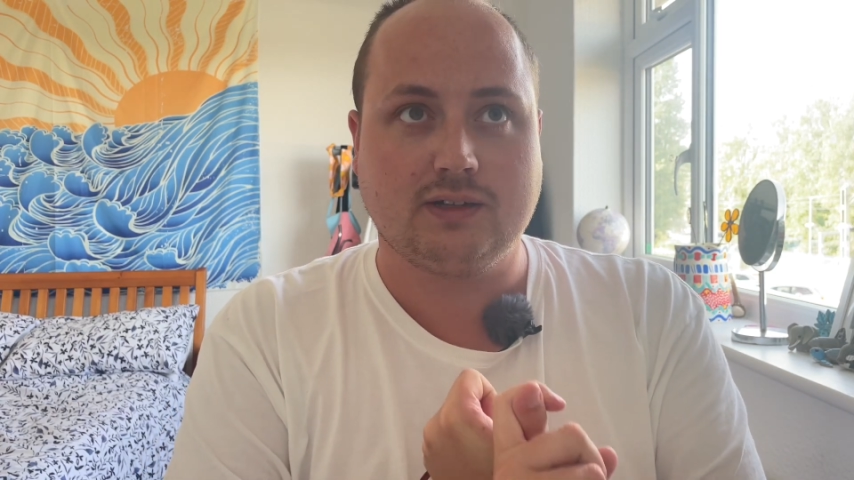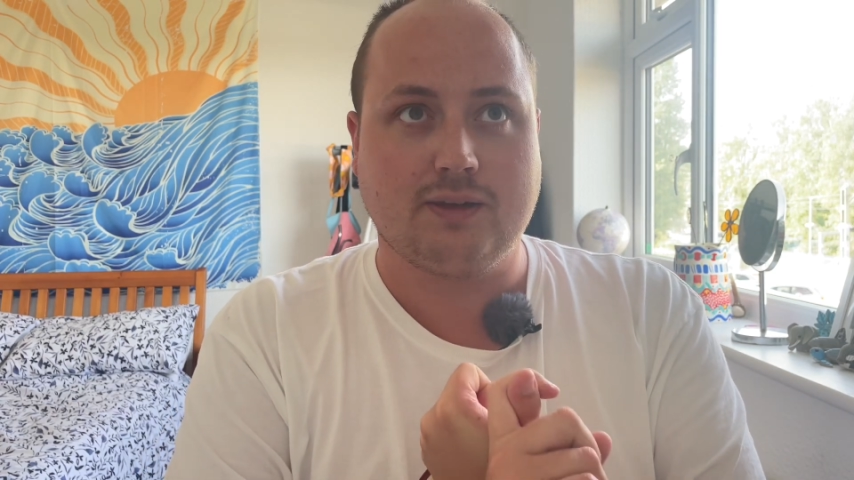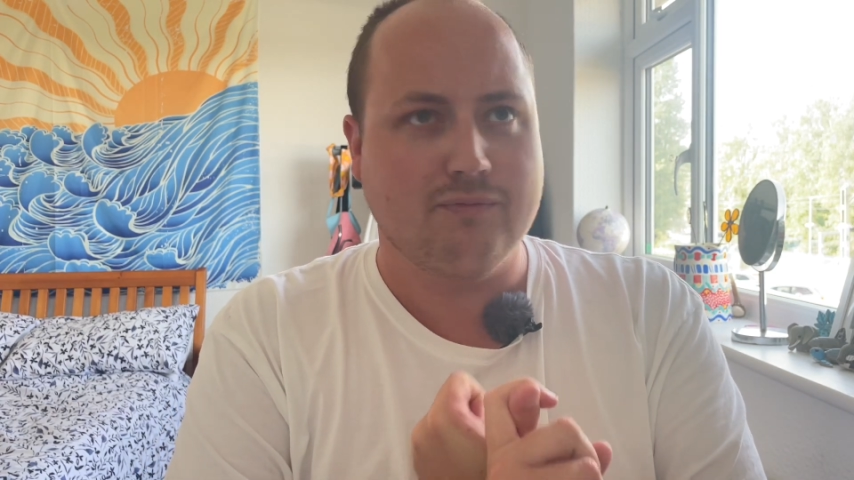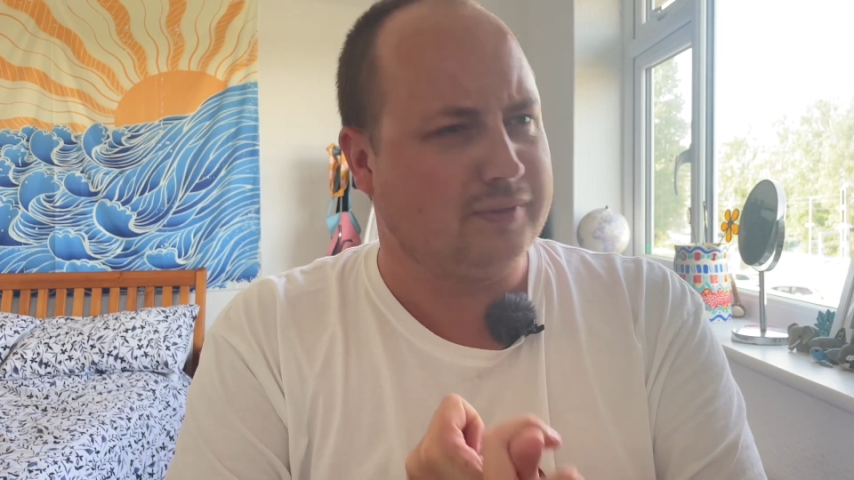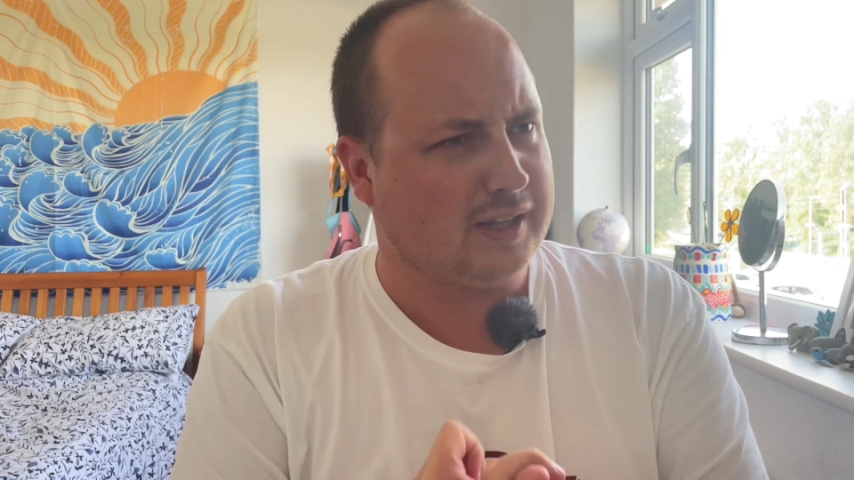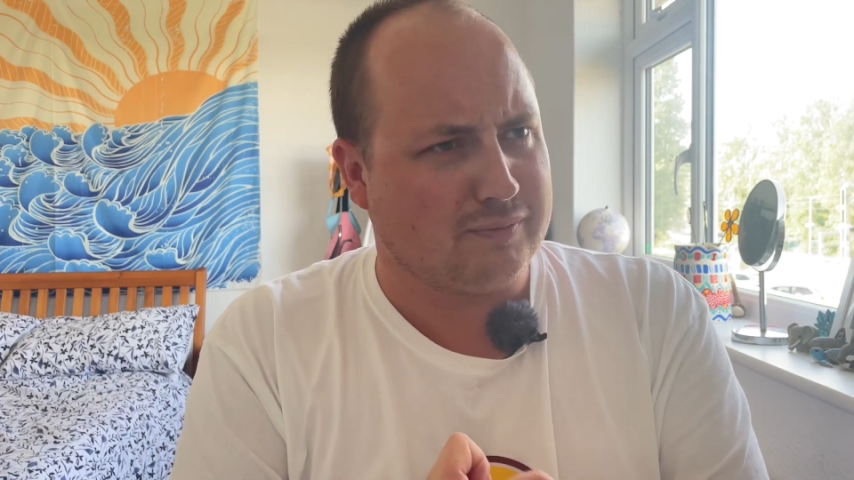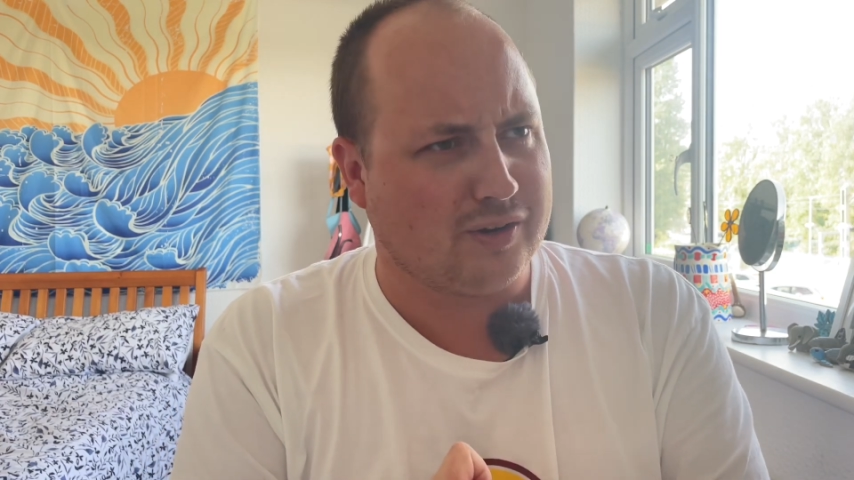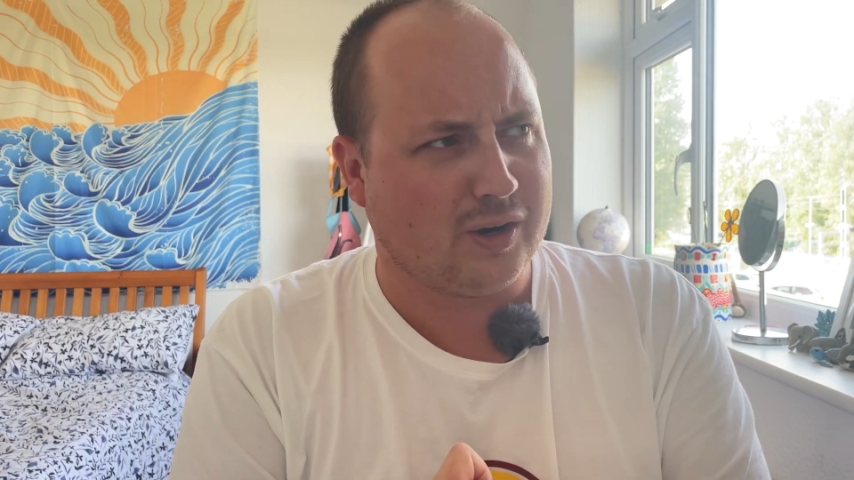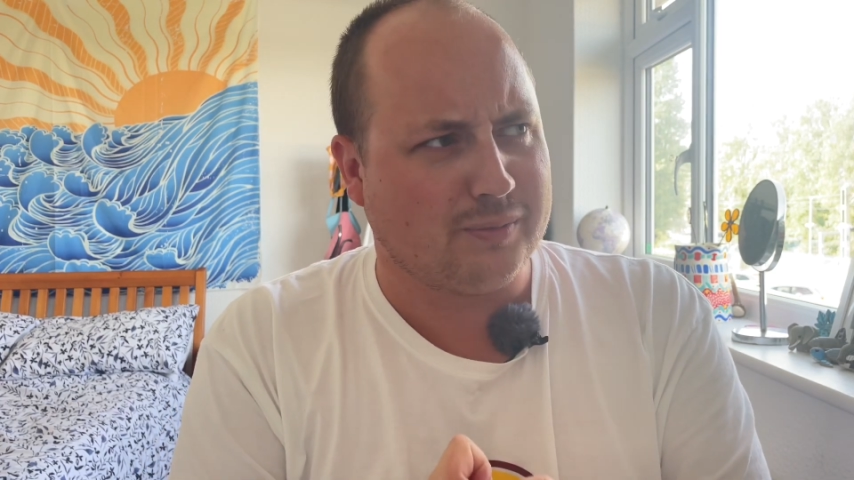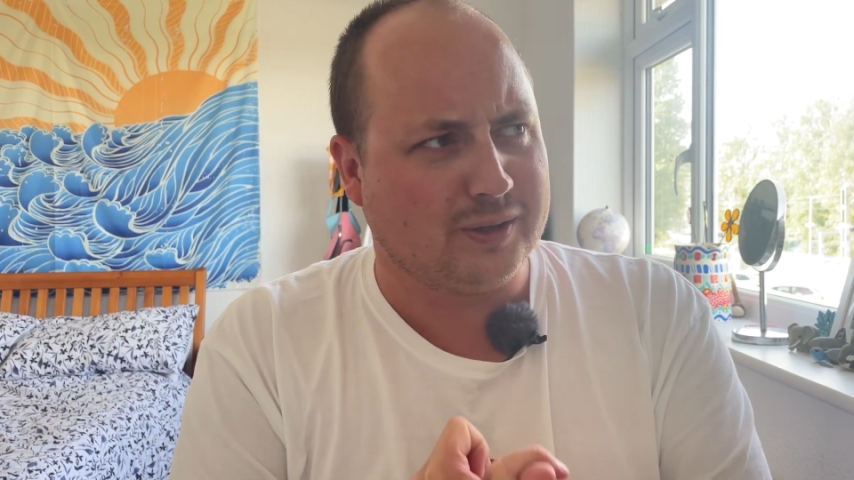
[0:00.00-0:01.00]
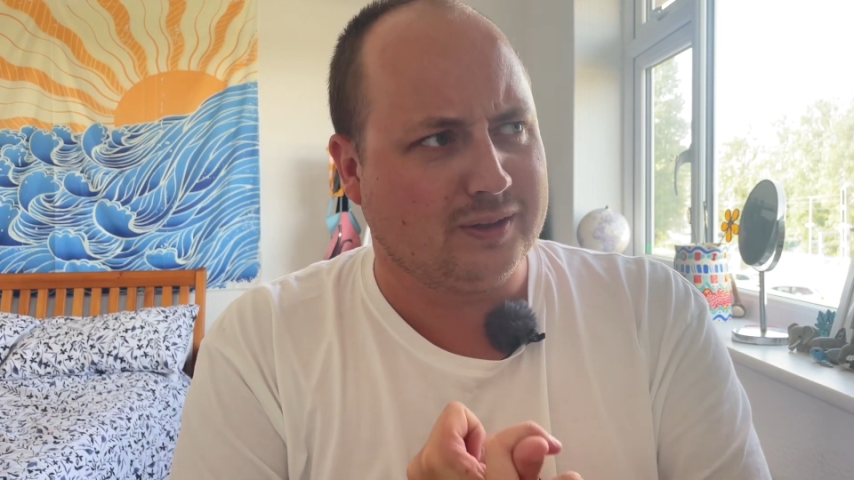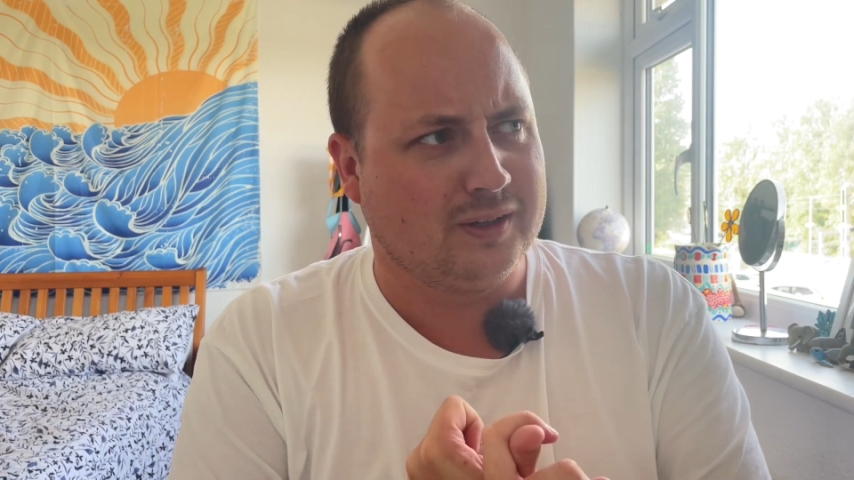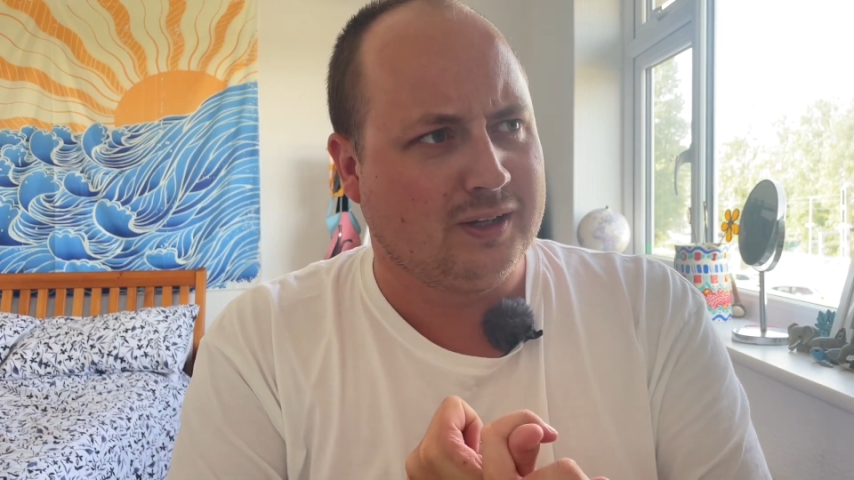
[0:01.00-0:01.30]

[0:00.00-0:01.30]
the Environment,